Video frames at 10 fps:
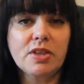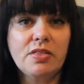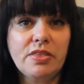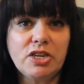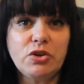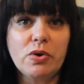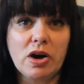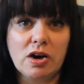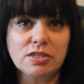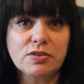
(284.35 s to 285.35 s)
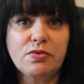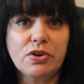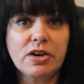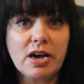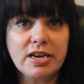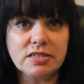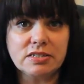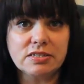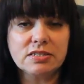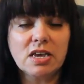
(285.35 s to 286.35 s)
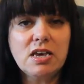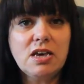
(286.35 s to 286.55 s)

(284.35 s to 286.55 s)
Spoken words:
and then you ask for guidance